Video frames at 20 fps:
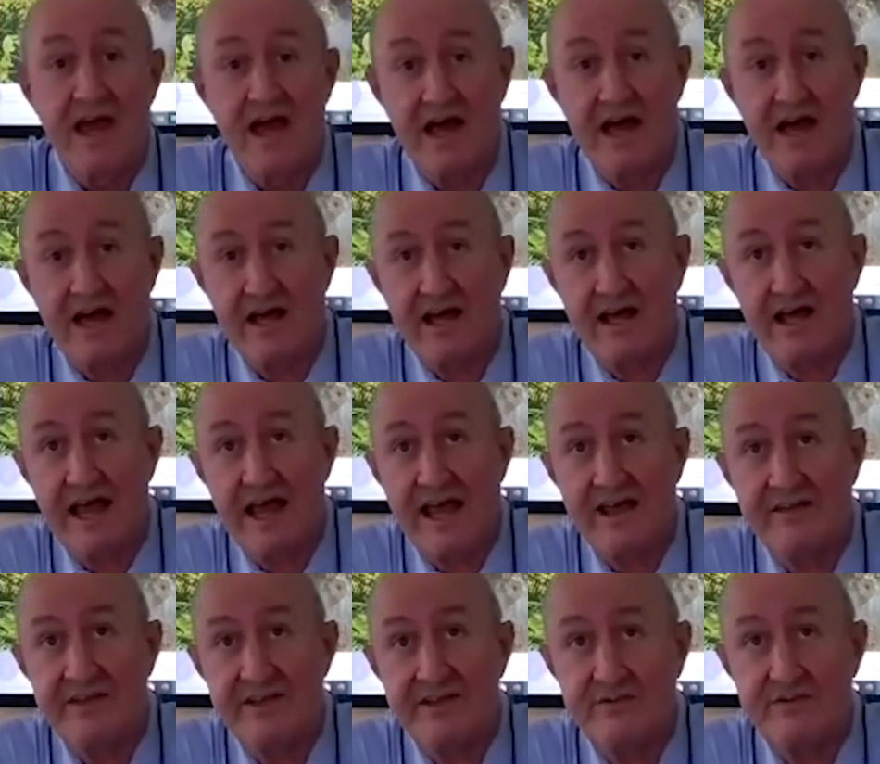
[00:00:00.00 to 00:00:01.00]

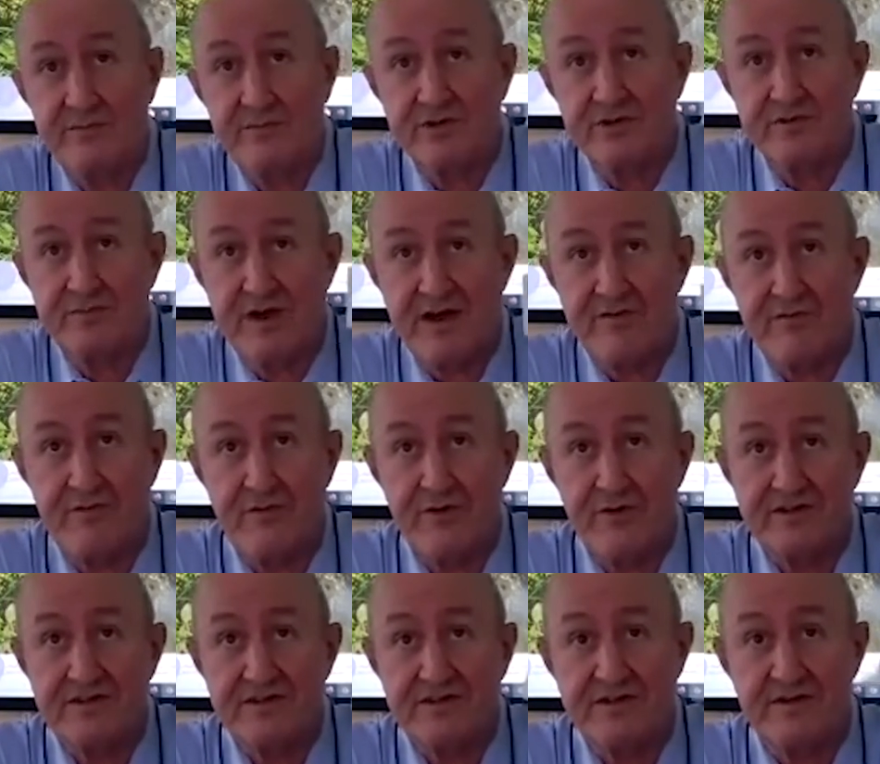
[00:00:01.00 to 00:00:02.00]
And this was my
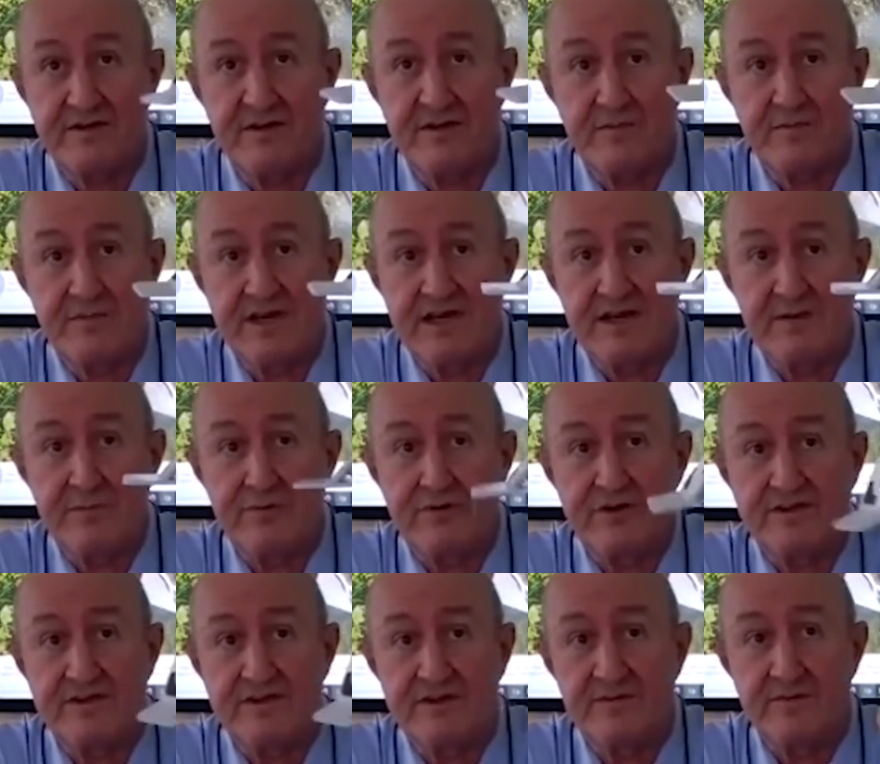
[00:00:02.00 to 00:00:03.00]
first mini
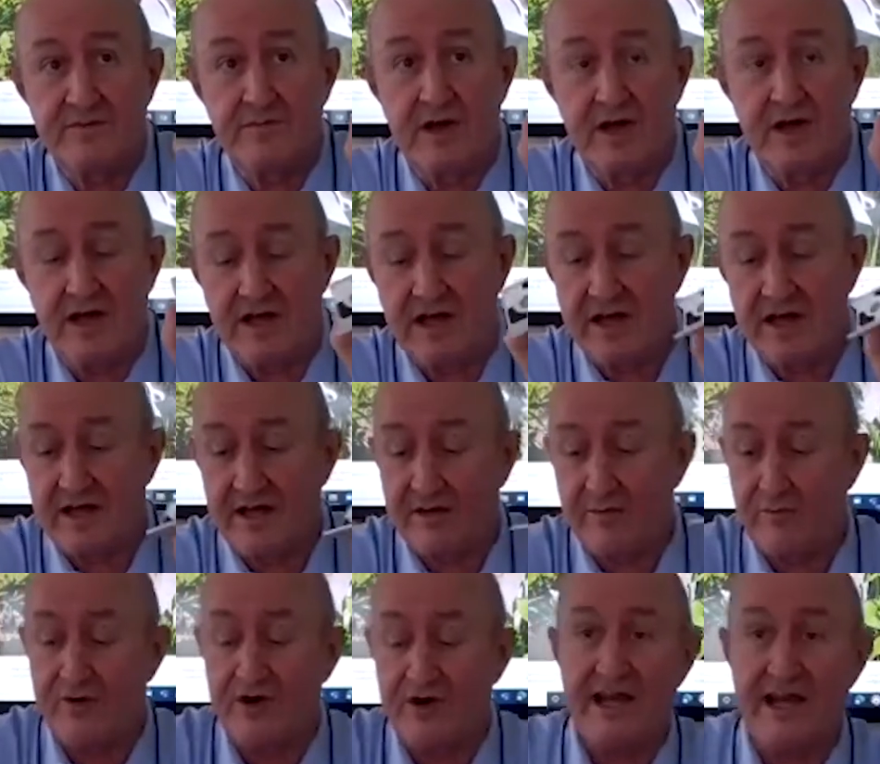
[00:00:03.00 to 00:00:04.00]
prism,
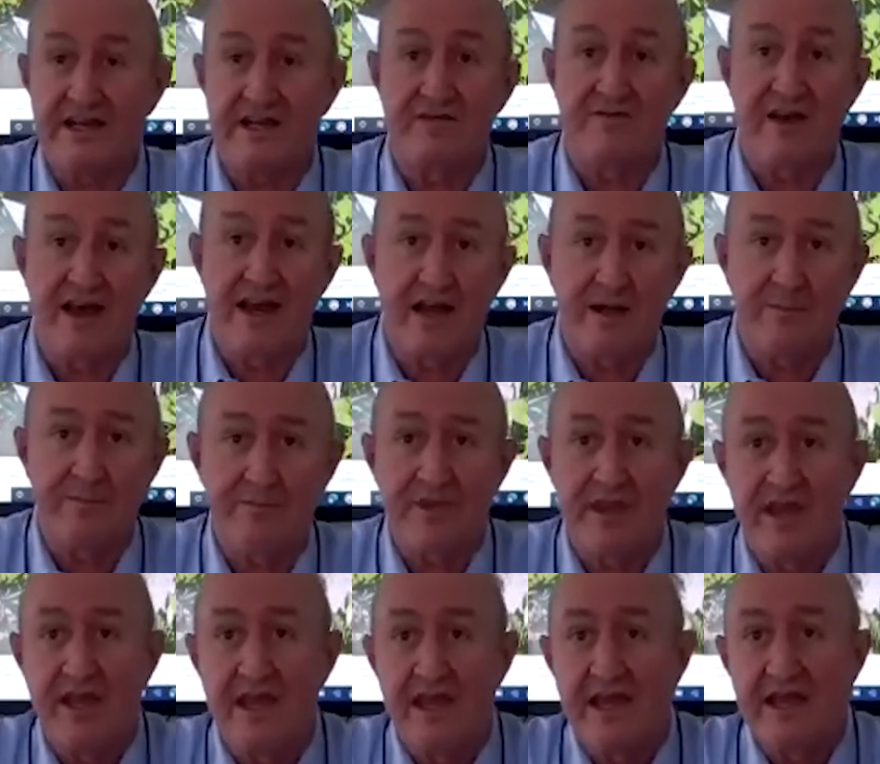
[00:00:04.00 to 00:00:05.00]
what I developed.
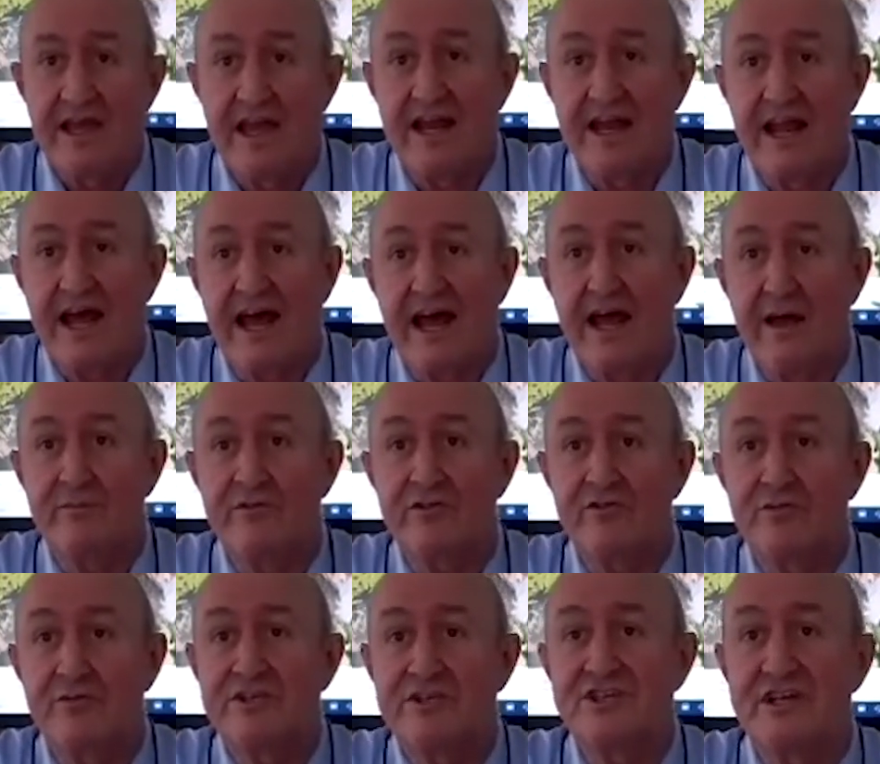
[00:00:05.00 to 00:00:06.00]
And I'm
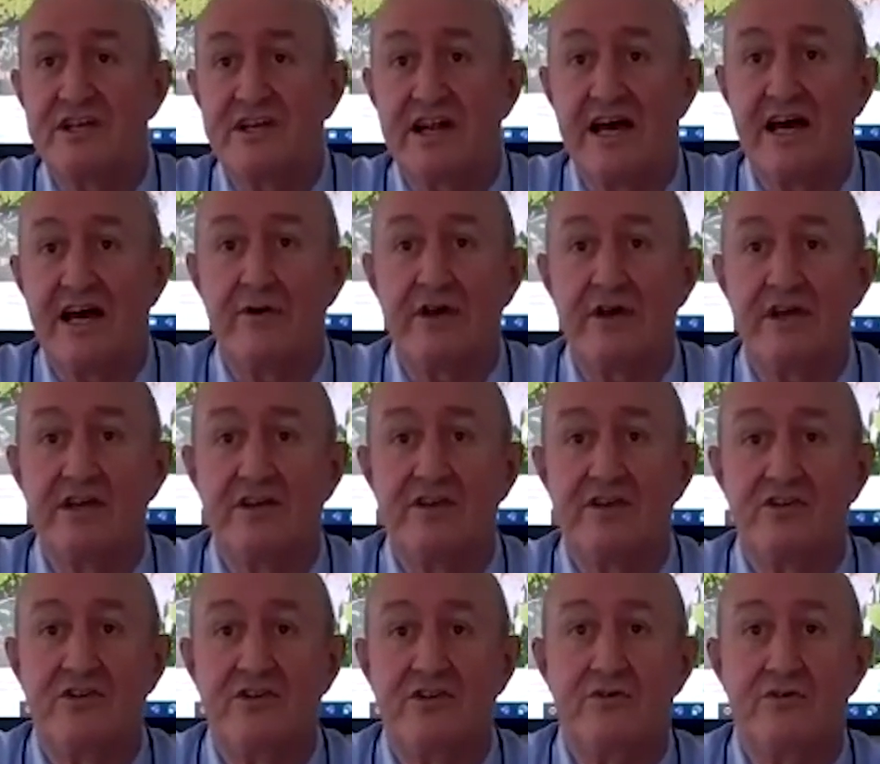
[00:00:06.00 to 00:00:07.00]
switching now
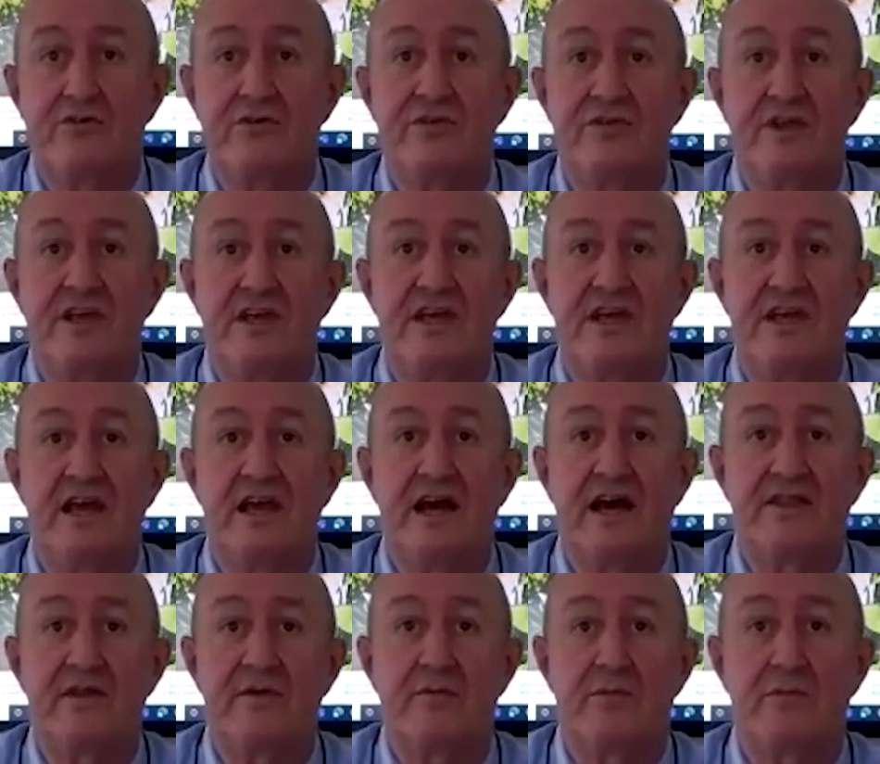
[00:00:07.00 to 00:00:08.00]
into the
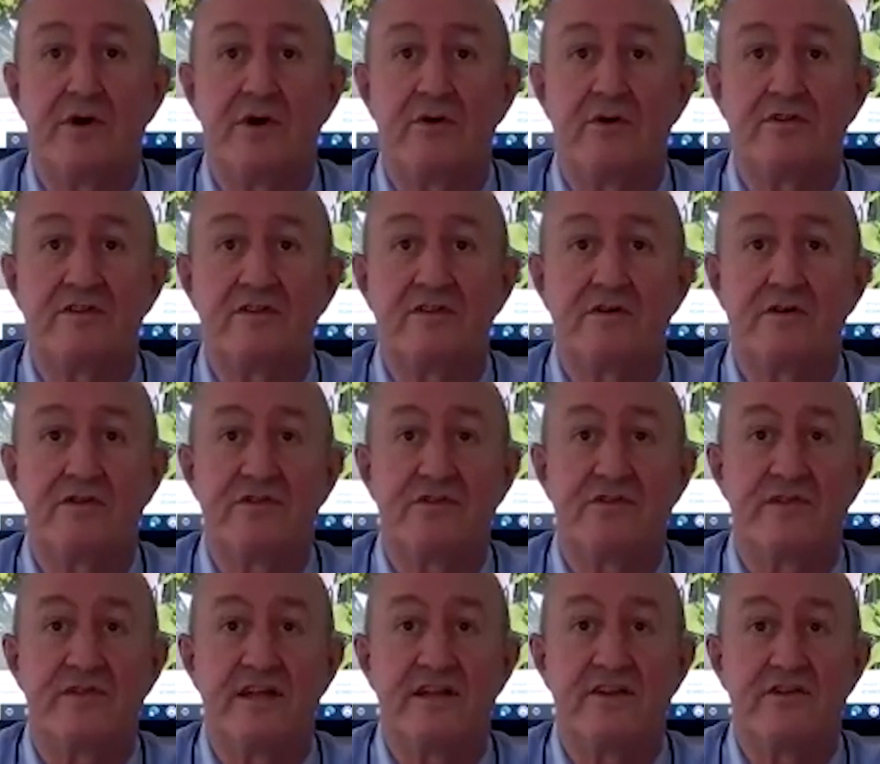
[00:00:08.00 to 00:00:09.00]
other mode so
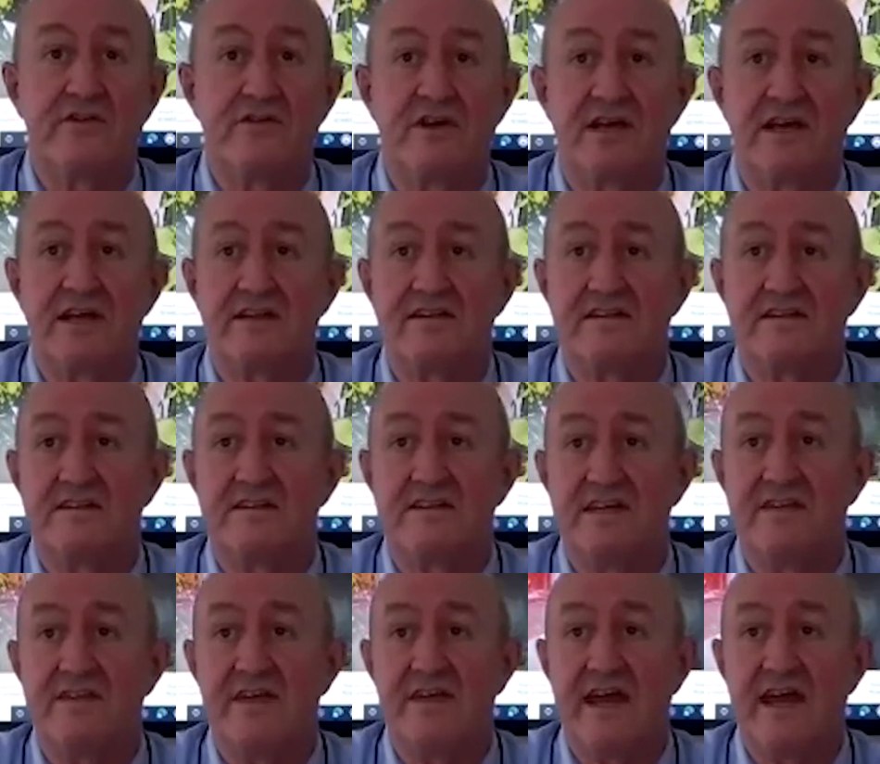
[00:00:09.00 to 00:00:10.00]
that you can
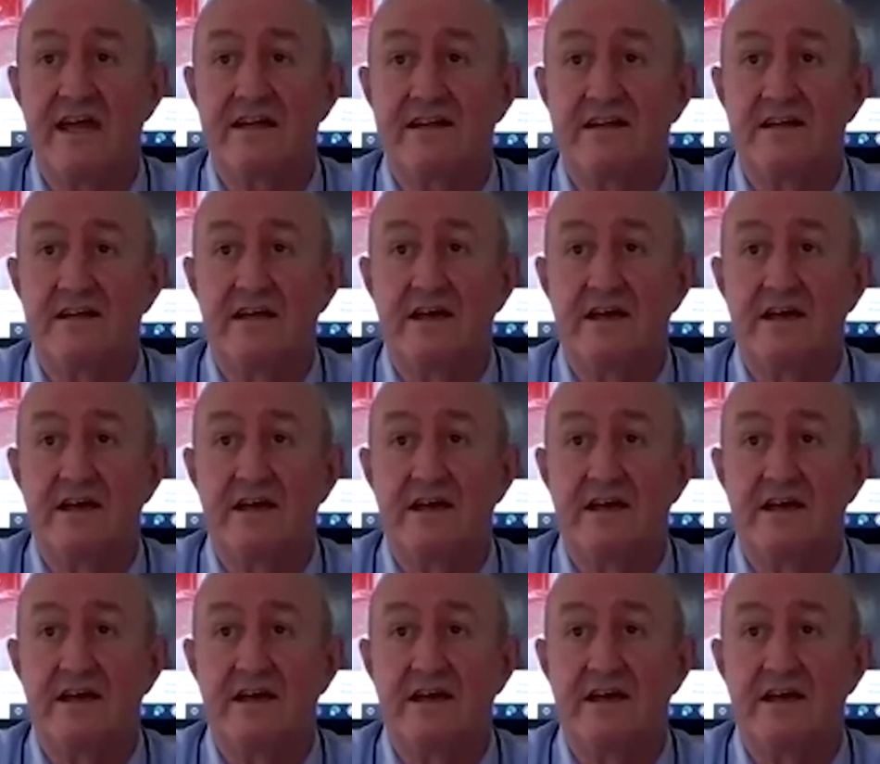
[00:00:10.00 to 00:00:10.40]
see that